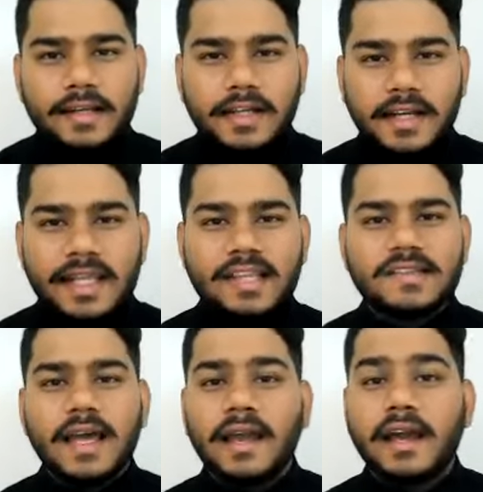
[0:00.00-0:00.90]
trees,
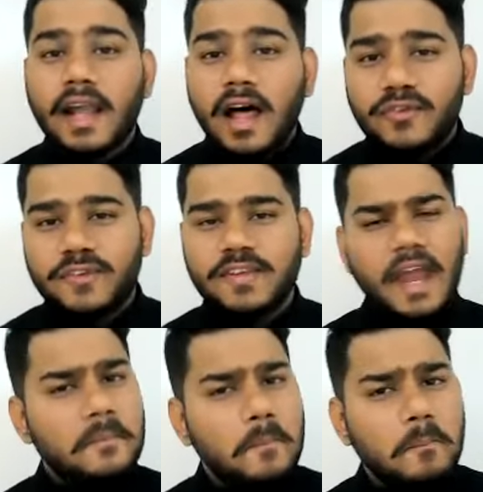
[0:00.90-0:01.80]
graphs,
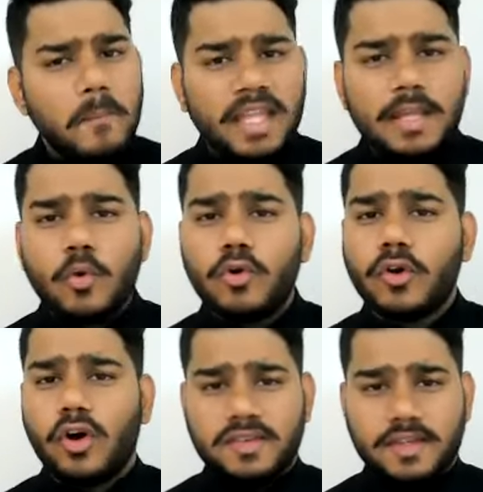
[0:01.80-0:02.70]
and many more
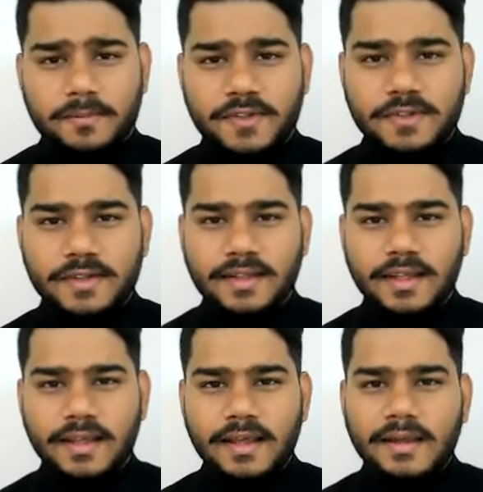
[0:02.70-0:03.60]
concepts.
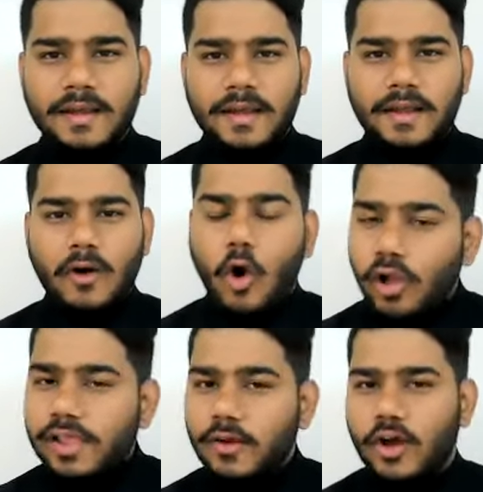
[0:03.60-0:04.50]

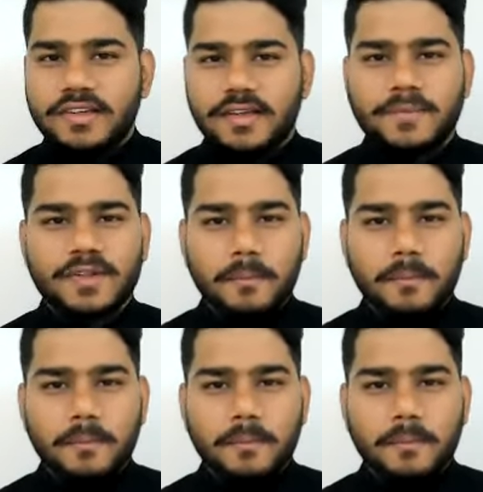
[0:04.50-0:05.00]
all the concepts